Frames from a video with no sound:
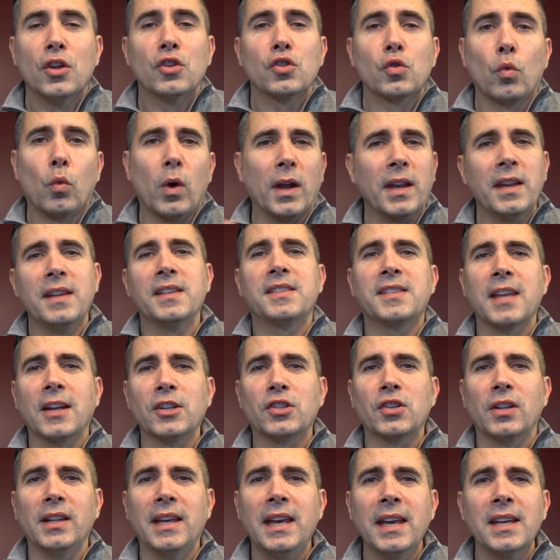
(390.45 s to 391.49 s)
So what it
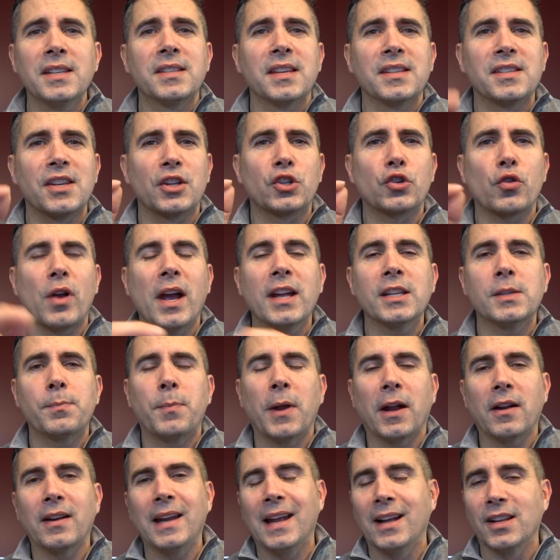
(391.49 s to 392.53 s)
essentially is a
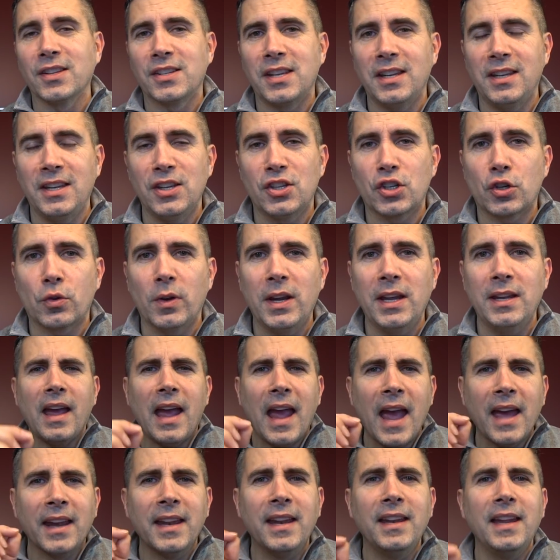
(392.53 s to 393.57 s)
transparent LCD screen
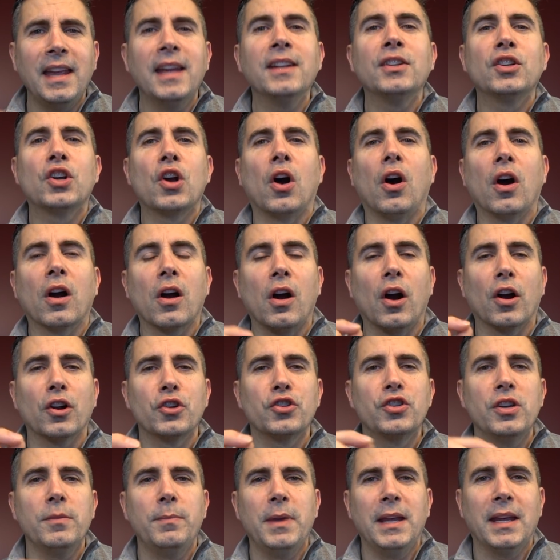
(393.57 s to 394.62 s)
and an in-car
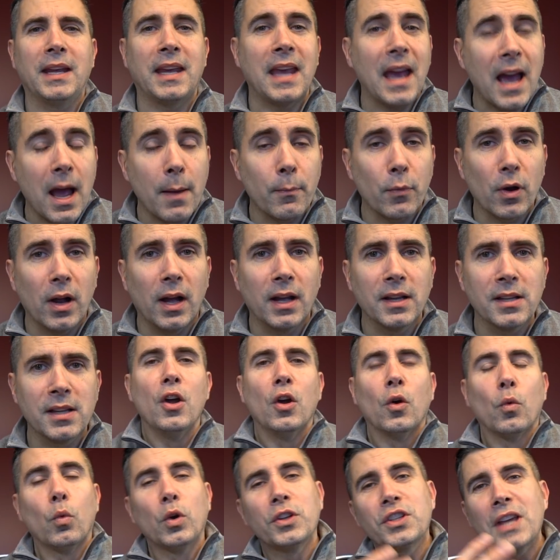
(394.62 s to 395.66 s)
RGB camera,
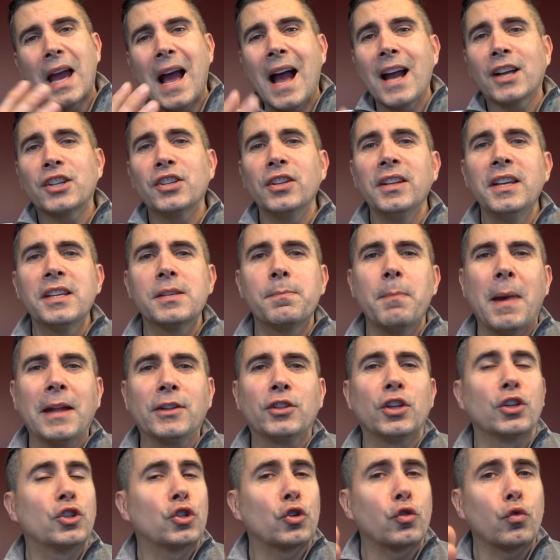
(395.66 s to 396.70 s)
which actually is
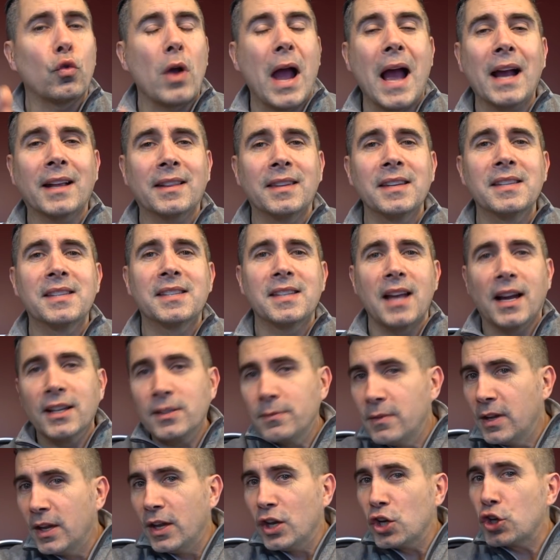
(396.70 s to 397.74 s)
meant to track the
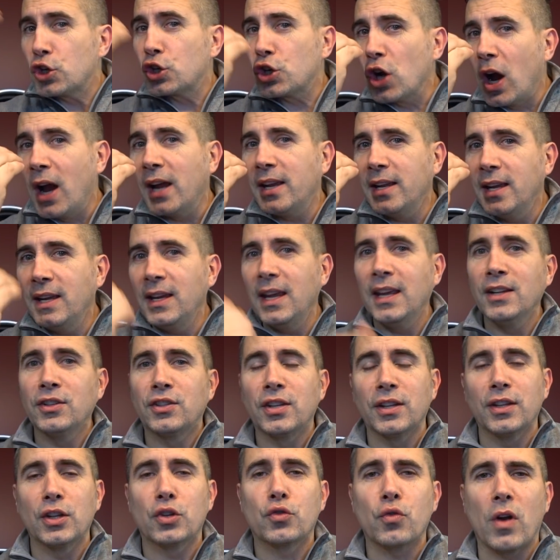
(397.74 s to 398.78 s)
sun shining
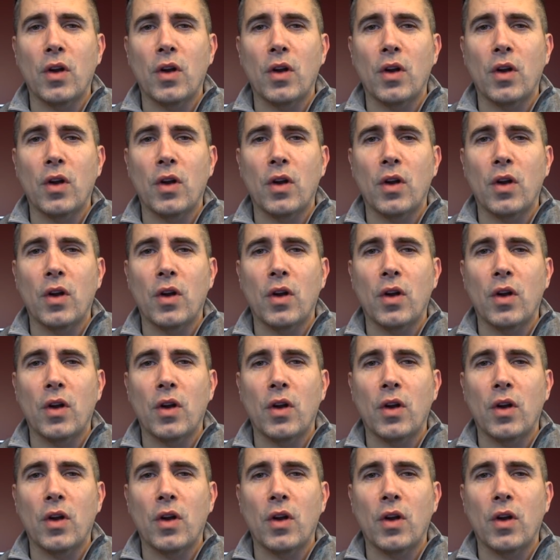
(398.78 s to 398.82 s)
into the